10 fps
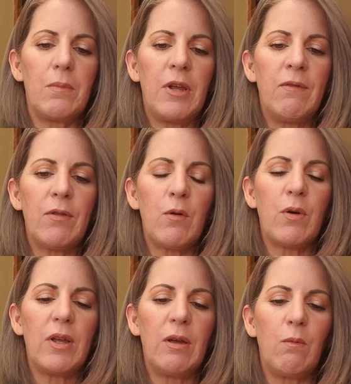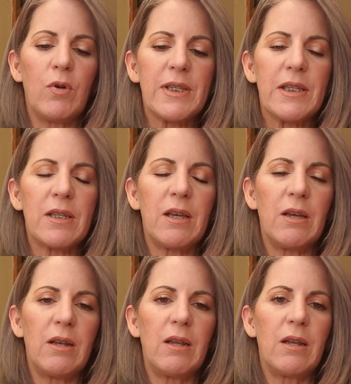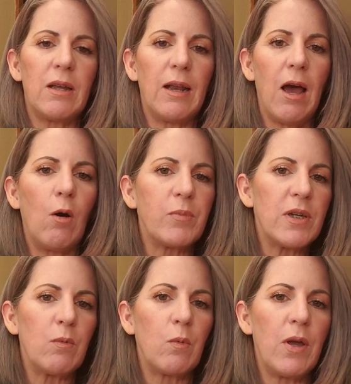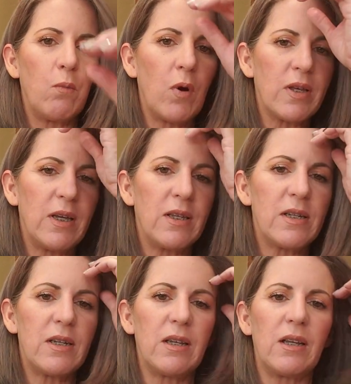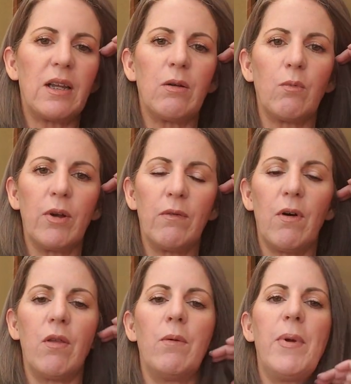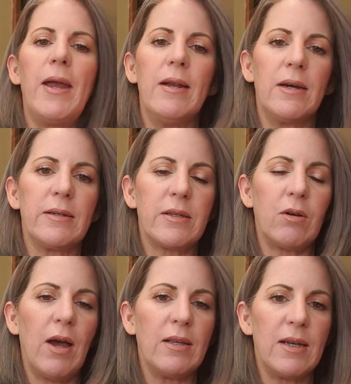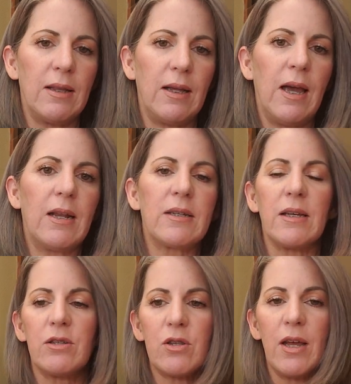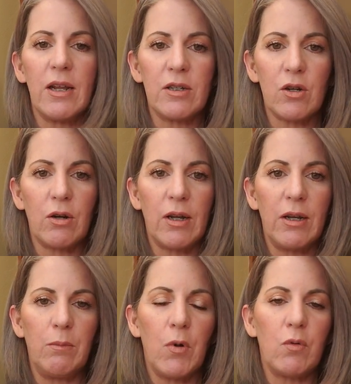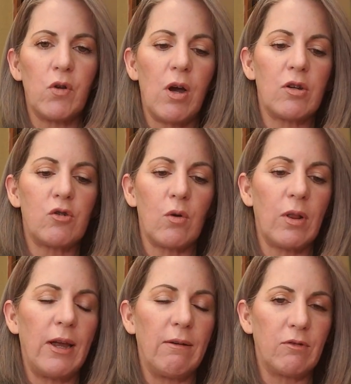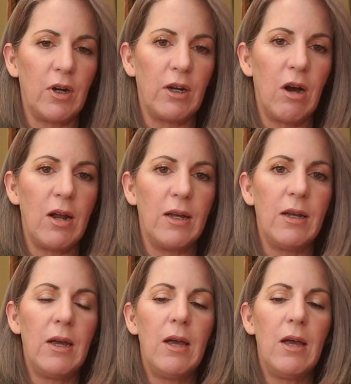even though it helped, it didn't get rid of all the pain. I still had daily headaches. Then I started getting Botox shortly after I got it.